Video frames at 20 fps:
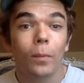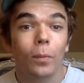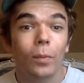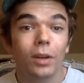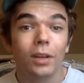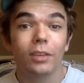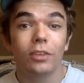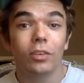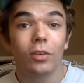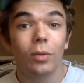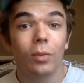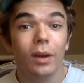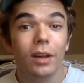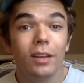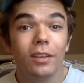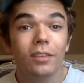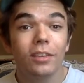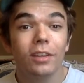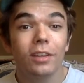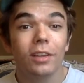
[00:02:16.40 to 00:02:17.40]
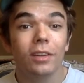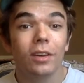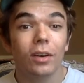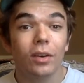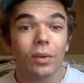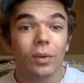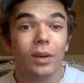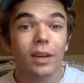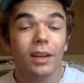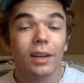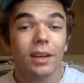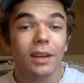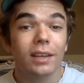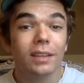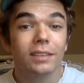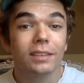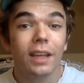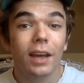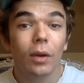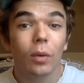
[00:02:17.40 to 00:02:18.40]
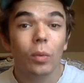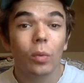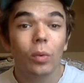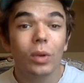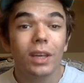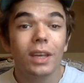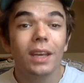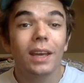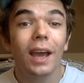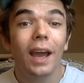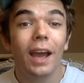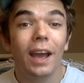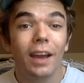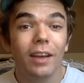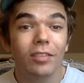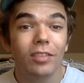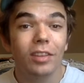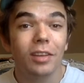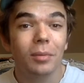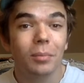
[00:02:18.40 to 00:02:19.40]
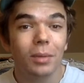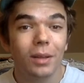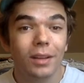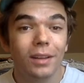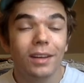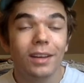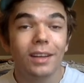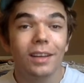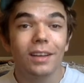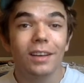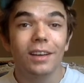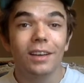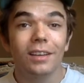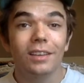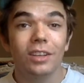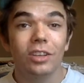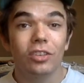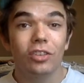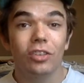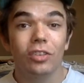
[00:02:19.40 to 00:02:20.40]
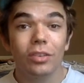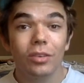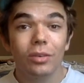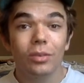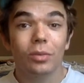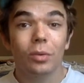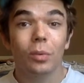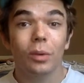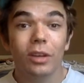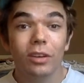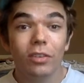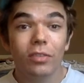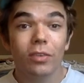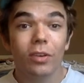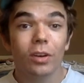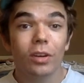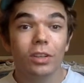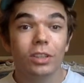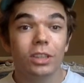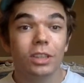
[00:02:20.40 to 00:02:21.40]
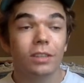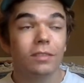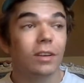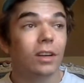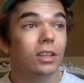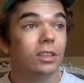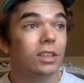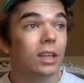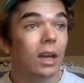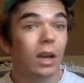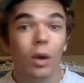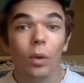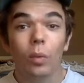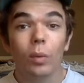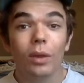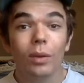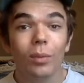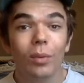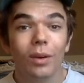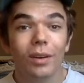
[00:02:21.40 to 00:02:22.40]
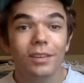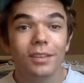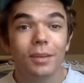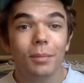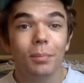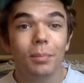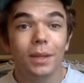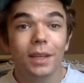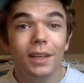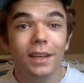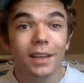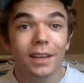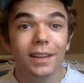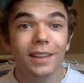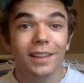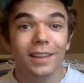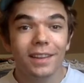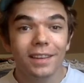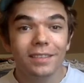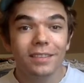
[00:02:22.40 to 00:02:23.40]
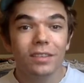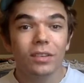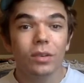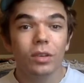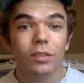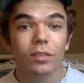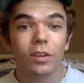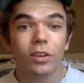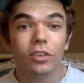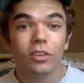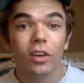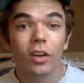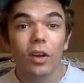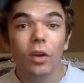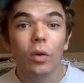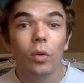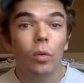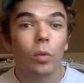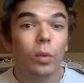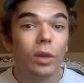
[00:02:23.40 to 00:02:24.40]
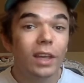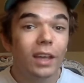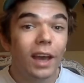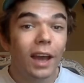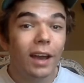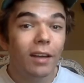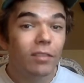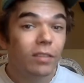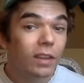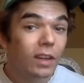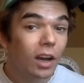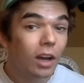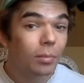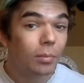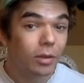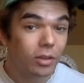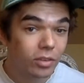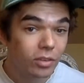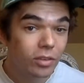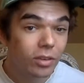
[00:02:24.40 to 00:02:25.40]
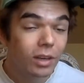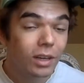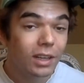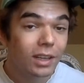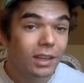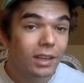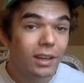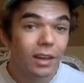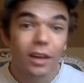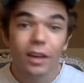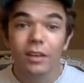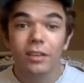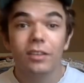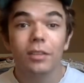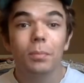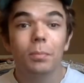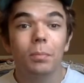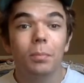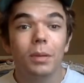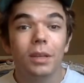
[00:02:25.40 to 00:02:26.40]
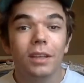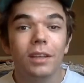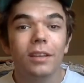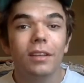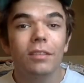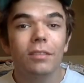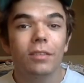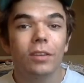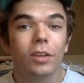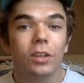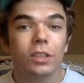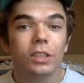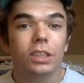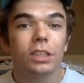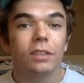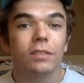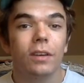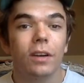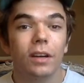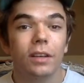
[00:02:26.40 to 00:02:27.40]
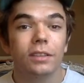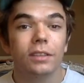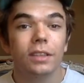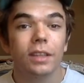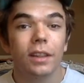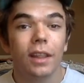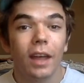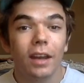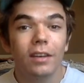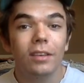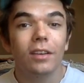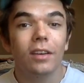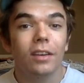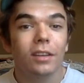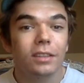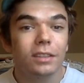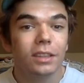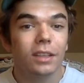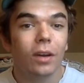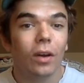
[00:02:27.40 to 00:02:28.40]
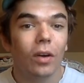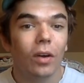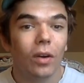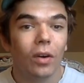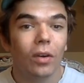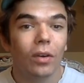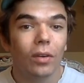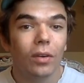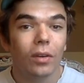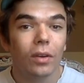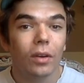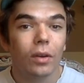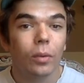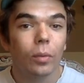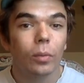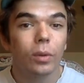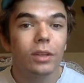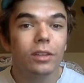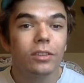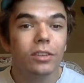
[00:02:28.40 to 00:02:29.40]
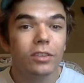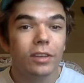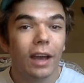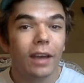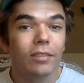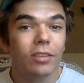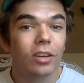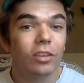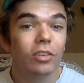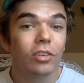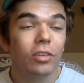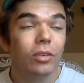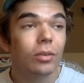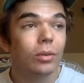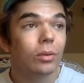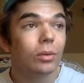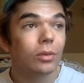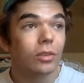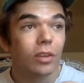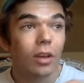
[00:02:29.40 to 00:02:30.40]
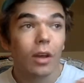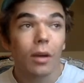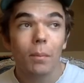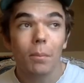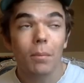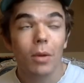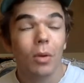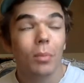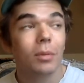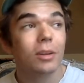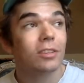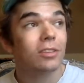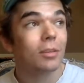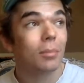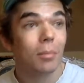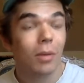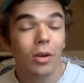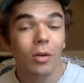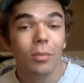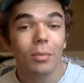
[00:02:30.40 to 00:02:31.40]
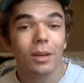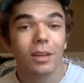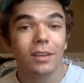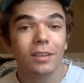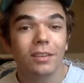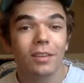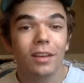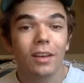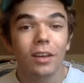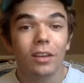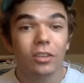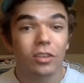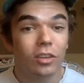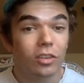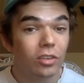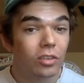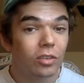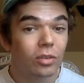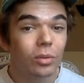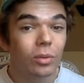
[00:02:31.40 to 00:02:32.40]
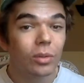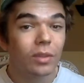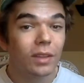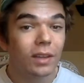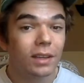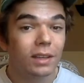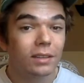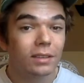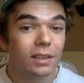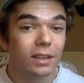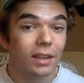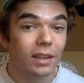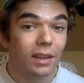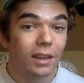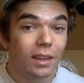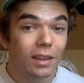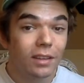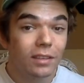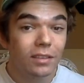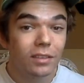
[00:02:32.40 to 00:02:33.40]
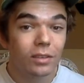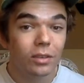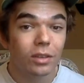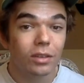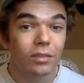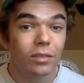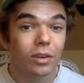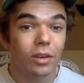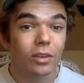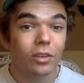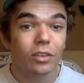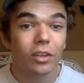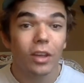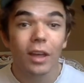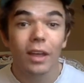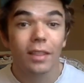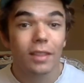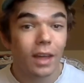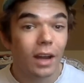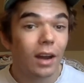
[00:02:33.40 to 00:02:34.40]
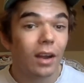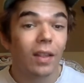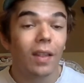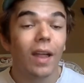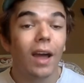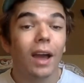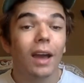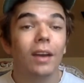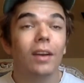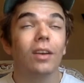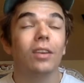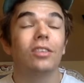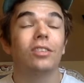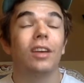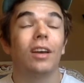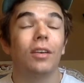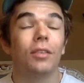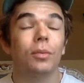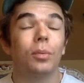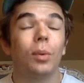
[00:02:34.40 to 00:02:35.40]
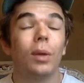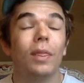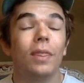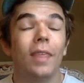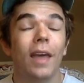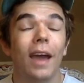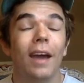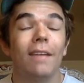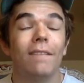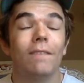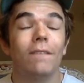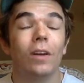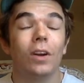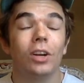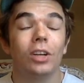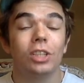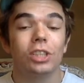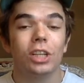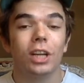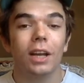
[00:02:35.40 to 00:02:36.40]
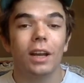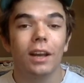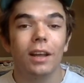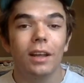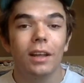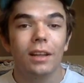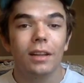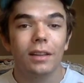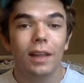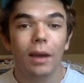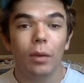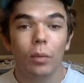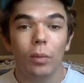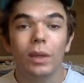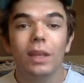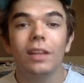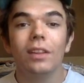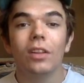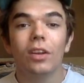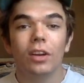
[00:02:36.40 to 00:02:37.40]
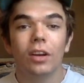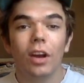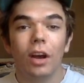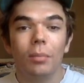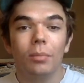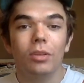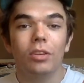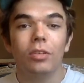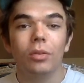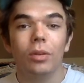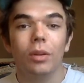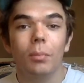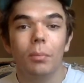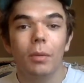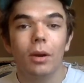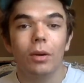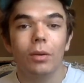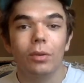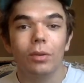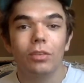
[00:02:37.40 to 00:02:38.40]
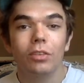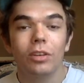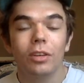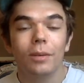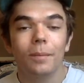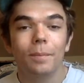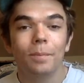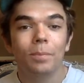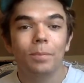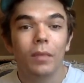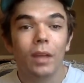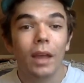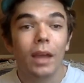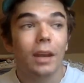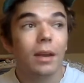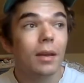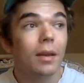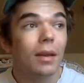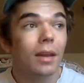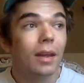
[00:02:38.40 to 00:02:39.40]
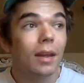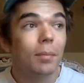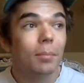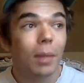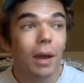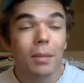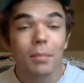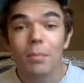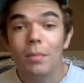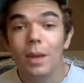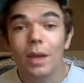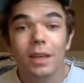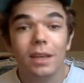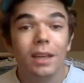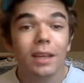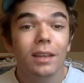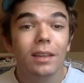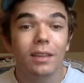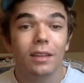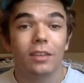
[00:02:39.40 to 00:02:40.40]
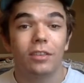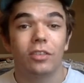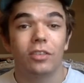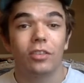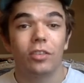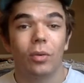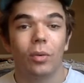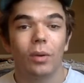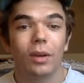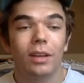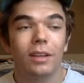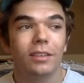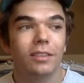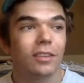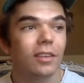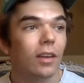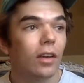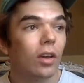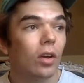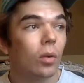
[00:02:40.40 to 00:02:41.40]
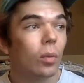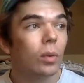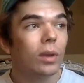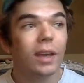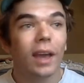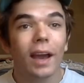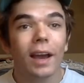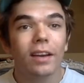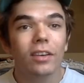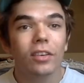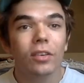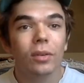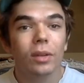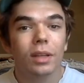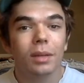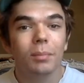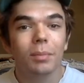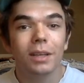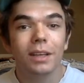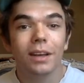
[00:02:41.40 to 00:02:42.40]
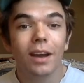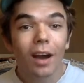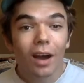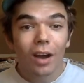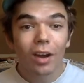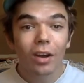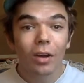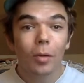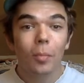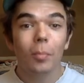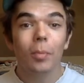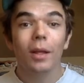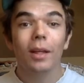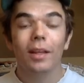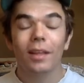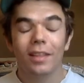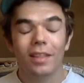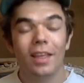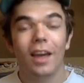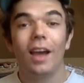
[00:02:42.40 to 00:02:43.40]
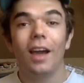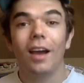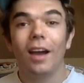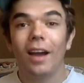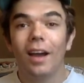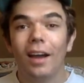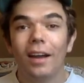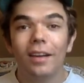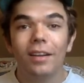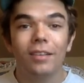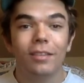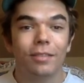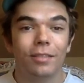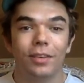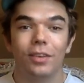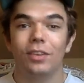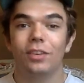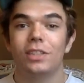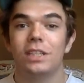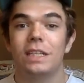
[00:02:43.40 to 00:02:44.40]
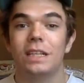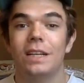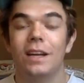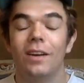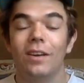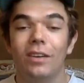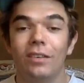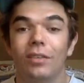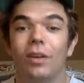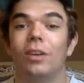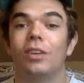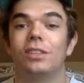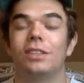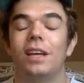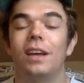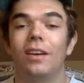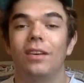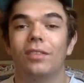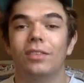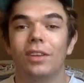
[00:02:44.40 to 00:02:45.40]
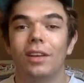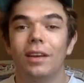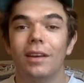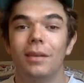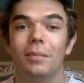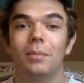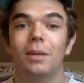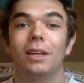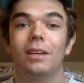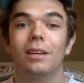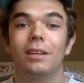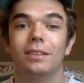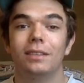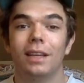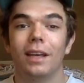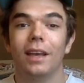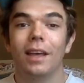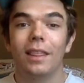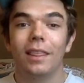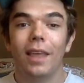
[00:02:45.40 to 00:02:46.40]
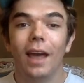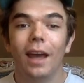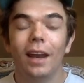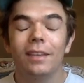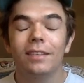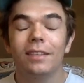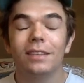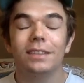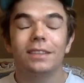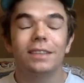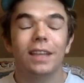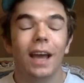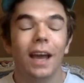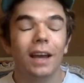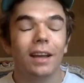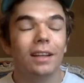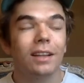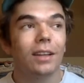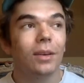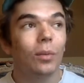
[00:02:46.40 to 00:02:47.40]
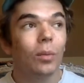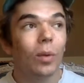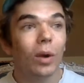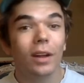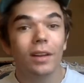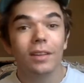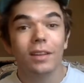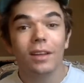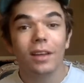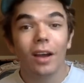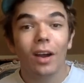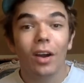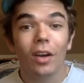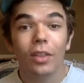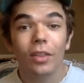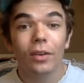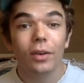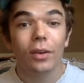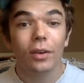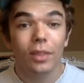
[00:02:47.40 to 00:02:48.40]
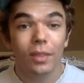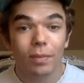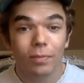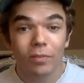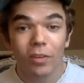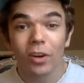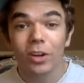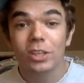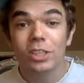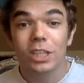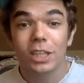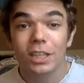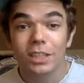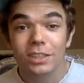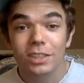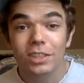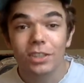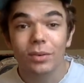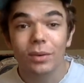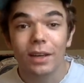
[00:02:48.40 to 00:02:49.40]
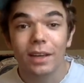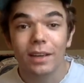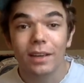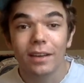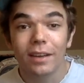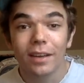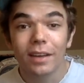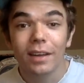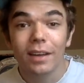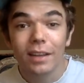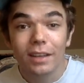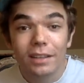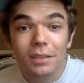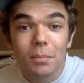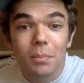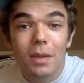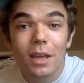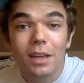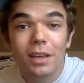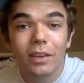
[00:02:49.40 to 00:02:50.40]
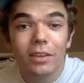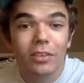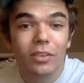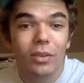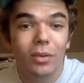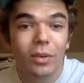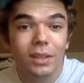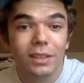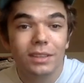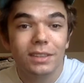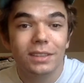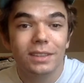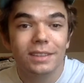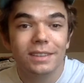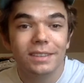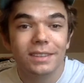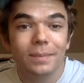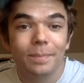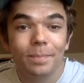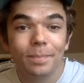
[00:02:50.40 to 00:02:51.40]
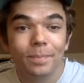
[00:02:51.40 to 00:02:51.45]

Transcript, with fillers: What is crazy though is that we have the ability to choose which version of us we want to be in this universe. We have the opportunity to be the version of us that does it all. We just have to choose moment to moment to do things in this universe that align ourselves with that version that we look up to the most. And by making this choice, we actually become that higher version of ourselves because that is exactly what the other version is doing. It's making choices.